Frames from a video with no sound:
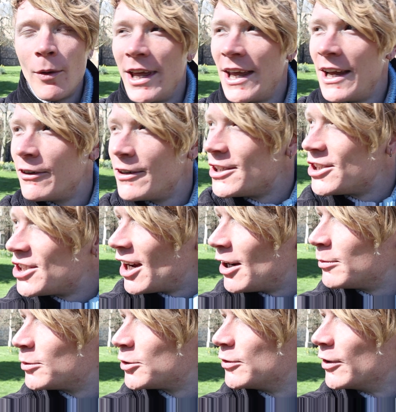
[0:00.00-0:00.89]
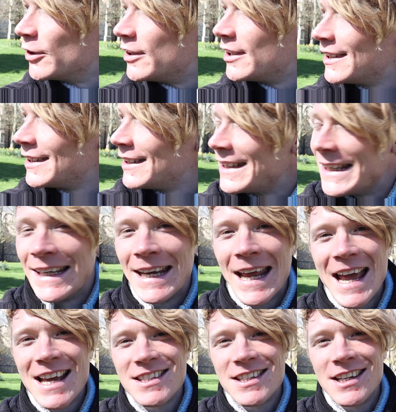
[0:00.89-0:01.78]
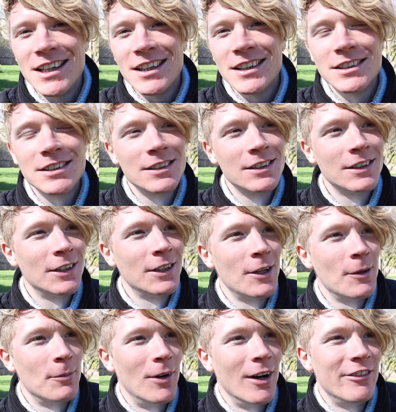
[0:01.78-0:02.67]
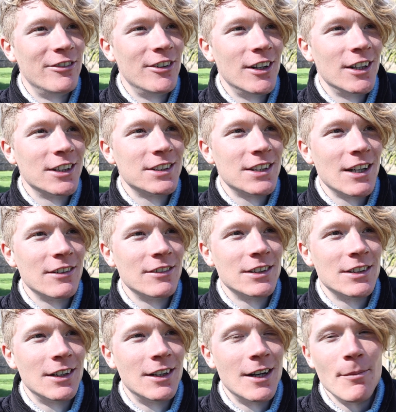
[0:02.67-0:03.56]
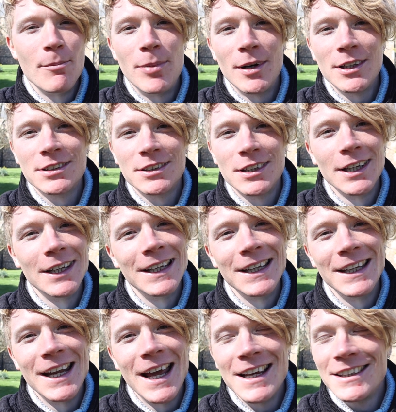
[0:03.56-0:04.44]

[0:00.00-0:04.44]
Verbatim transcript: we're here in Chelmsford, in Essex. My first ever time busking in